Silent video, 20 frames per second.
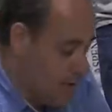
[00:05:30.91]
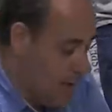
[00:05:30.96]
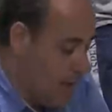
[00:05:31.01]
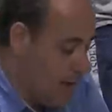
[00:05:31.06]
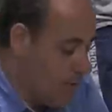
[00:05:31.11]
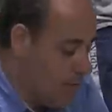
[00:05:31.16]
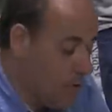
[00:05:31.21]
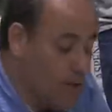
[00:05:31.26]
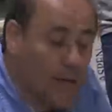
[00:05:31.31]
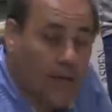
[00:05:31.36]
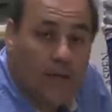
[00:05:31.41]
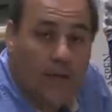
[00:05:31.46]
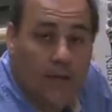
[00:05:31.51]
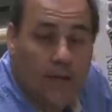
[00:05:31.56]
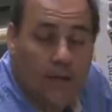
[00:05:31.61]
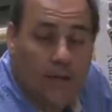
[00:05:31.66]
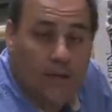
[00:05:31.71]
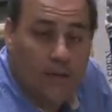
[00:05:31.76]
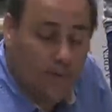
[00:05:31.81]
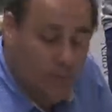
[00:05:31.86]
Got a really
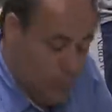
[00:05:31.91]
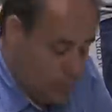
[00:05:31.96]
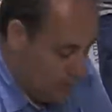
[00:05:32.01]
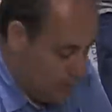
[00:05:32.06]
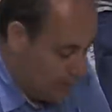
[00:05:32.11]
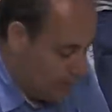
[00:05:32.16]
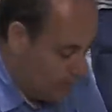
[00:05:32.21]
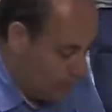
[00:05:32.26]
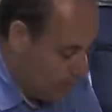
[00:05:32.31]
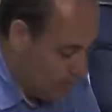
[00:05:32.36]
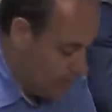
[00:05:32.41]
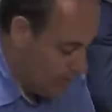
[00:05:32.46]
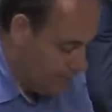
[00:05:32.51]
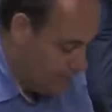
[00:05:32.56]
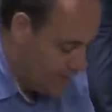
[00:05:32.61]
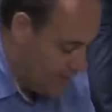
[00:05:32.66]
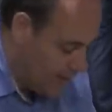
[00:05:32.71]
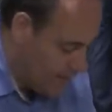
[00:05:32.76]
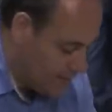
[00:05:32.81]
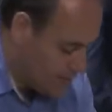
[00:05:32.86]
good, really,
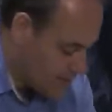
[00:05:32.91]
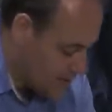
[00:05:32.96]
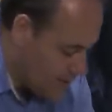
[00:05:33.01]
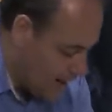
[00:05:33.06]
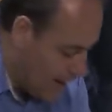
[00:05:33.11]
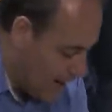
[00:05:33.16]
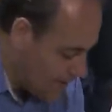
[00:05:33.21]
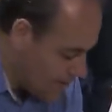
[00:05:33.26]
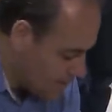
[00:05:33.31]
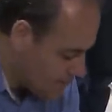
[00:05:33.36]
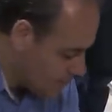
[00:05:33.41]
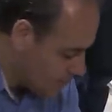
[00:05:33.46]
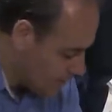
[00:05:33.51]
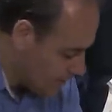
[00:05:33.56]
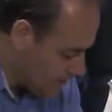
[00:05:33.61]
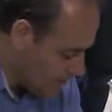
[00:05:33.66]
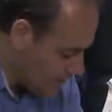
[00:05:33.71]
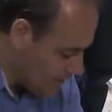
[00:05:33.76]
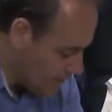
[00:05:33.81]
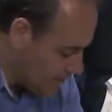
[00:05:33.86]
really famous guy that's
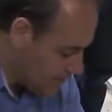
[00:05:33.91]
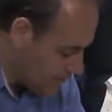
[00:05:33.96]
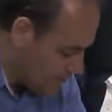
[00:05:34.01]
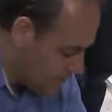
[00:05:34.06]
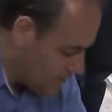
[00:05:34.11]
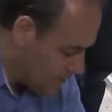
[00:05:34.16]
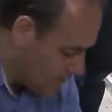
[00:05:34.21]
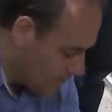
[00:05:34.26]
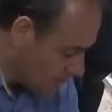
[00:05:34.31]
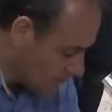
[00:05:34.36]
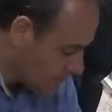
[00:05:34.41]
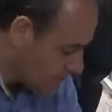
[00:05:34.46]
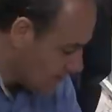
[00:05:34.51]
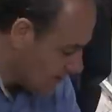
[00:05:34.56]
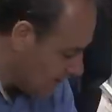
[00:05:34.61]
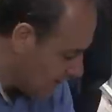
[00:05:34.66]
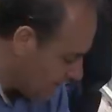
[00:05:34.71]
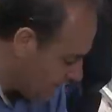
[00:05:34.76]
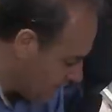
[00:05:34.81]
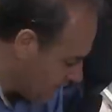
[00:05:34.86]
really good at doing
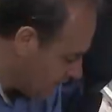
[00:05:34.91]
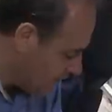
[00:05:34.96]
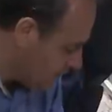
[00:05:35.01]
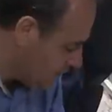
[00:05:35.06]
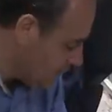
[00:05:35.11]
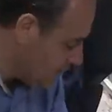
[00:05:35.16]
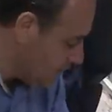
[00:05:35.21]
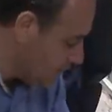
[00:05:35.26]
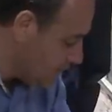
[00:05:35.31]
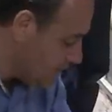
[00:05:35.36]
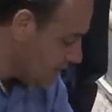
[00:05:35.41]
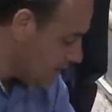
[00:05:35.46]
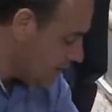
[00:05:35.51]
stuff for YouTube.